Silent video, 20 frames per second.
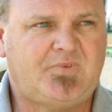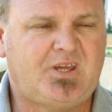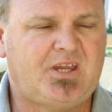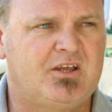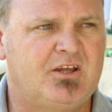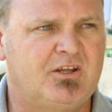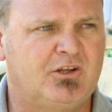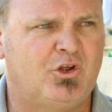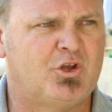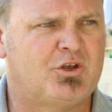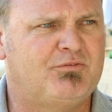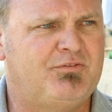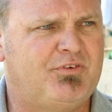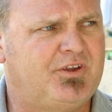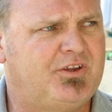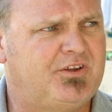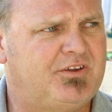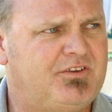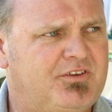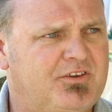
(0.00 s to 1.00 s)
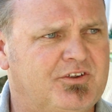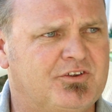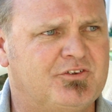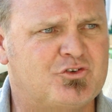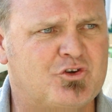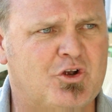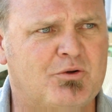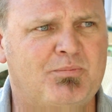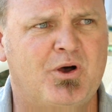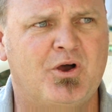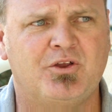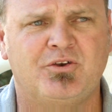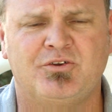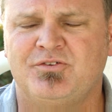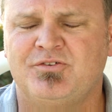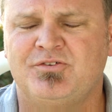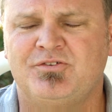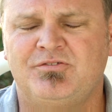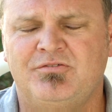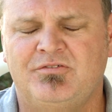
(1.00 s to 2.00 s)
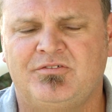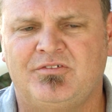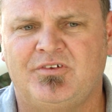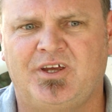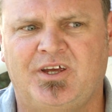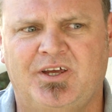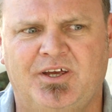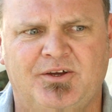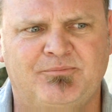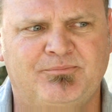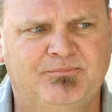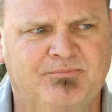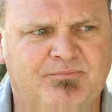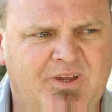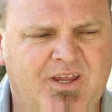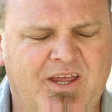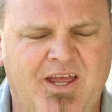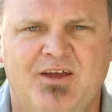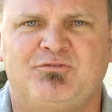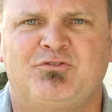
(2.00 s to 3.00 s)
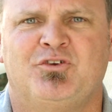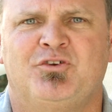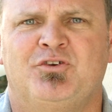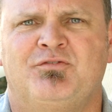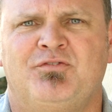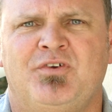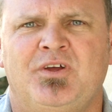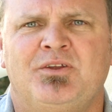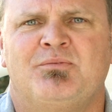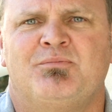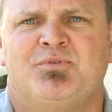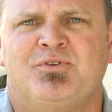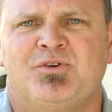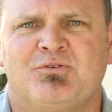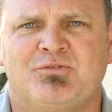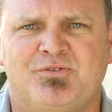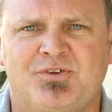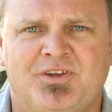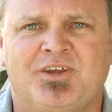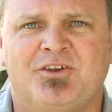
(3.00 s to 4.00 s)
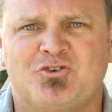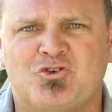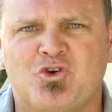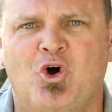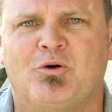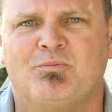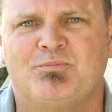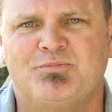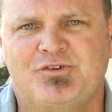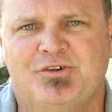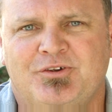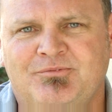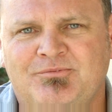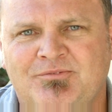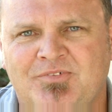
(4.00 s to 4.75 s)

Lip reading: A lot of the shop owners have to defend themselves in their shops